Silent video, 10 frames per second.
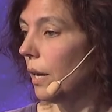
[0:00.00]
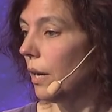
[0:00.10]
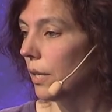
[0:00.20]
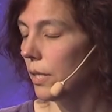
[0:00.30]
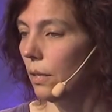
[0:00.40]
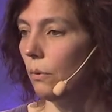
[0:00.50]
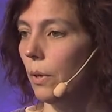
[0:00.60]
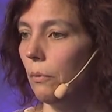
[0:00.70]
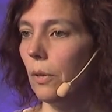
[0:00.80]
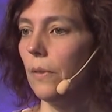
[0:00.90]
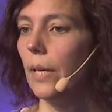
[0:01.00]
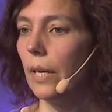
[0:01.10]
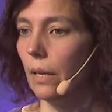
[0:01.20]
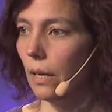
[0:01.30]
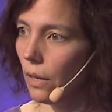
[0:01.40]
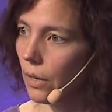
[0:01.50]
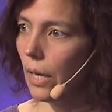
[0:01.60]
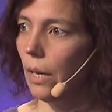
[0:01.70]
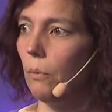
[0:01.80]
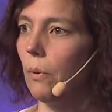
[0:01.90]
So we were thinking,
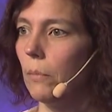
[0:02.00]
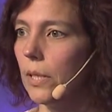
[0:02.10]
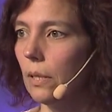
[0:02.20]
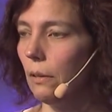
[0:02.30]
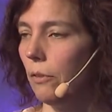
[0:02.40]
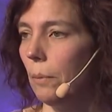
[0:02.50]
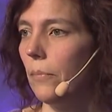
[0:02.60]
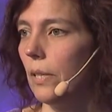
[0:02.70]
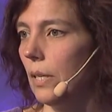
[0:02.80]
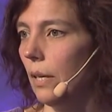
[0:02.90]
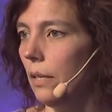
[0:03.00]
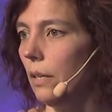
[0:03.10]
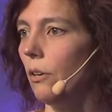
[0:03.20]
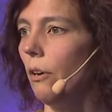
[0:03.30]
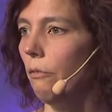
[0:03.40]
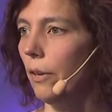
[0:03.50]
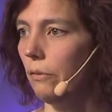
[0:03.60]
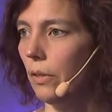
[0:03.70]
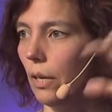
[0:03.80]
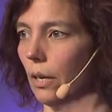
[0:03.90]
okay, we must give up this idea of
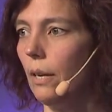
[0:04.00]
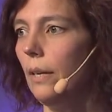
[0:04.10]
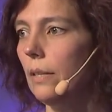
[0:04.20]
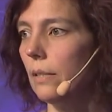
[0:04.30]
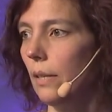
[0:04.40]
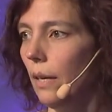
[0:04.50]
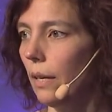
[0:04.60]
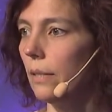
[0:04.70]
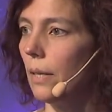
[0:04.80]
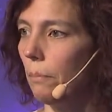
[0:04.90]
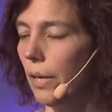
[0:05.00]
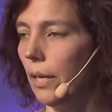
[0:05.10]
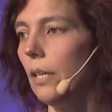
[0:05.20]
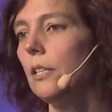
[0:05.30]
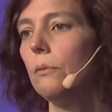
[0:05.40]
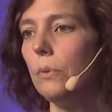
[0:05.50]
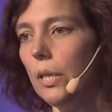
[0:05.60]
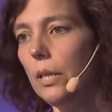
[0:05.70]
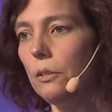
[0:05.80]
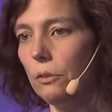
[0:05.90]
having a clean, stateless application. We
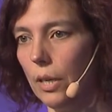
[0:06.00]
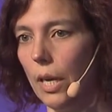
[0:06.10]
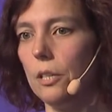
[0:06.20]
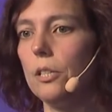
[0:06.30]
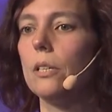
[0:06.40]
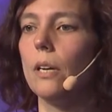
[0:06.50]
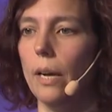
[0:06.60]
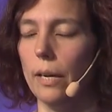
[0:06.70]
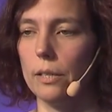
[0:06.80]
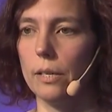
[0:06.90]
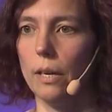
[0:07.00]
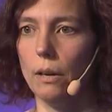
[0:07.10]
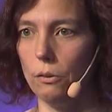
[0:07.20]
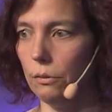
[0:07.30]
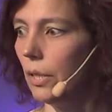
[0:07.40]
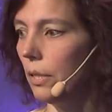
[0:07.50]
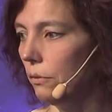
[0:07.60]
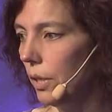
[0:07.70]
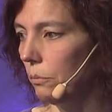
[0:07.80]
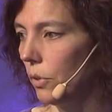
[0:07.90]
need to cache actually our read and
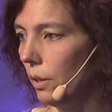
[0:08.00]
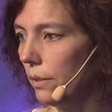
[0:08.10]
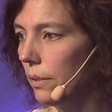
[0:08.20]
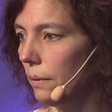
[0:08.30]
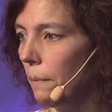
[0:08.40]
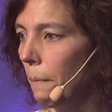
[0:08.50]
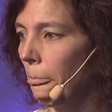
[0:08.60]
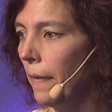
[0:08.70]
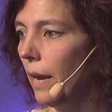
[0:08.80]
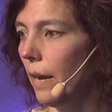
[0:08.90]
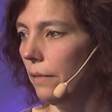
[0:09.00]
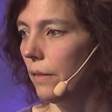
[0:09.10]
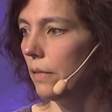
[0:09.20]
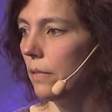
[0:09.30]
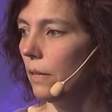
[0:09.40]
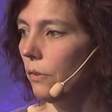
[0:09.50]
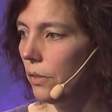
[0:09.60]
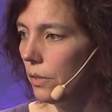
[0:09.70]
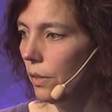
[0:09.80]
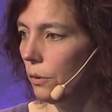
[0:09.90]
write models. And this is how
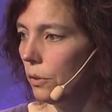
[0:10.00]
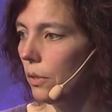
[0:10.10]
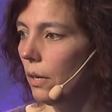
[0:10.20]
this goes.